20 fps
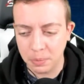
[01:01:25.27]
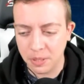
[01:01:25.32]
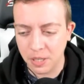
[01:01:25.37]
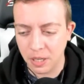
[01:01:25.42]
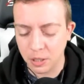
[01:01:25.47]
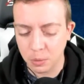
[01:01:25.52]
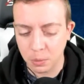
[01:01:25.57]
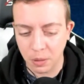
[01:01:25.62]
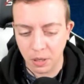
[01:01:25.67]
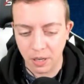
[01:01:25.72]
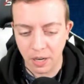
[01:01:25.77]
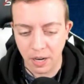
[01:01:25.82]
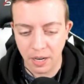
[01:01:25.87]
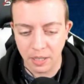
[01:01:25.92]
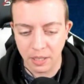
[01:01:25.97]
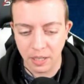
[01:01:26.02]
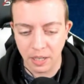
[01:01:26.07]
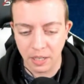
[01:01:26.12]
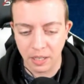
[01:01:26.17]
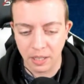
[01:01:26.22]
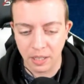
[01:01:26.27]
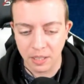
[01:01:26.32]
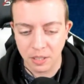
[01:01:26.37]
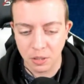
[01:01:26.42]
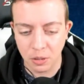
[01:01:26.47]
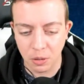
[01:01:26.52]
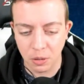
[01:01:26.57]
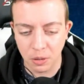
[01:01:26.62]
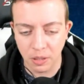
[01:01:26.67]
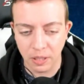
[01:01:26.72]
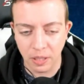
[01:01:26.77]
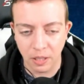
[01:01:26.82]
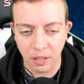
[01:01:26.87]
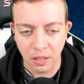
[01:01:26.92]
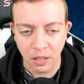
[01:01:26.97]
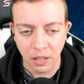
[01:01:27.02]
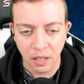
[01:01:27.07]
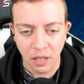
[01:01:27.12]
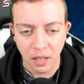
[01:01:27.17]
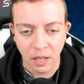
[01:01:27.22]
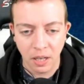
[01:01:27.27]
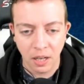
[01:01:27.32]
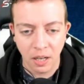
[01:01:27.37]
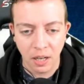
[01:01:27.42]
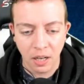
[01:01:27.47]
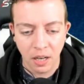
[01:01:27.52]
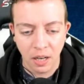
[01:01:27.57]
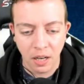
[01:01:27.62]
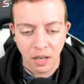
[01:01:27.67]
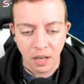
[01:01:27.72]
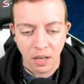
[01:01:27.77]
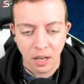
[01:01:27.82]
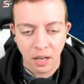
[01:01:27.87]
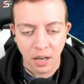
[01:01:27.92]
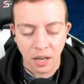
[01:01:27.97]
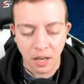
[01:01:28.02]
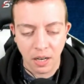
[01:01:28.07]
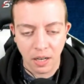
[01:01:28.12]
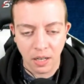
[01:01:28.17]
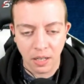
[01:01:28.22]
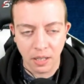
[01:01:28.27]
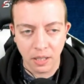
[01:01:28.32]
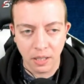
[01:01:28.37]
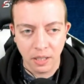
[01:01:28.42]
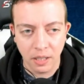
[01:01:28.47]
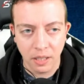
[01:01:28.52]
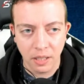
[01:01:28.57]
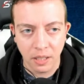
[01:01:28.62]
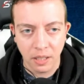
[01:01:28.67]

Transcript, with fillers: since we're ending this earlier. Uh,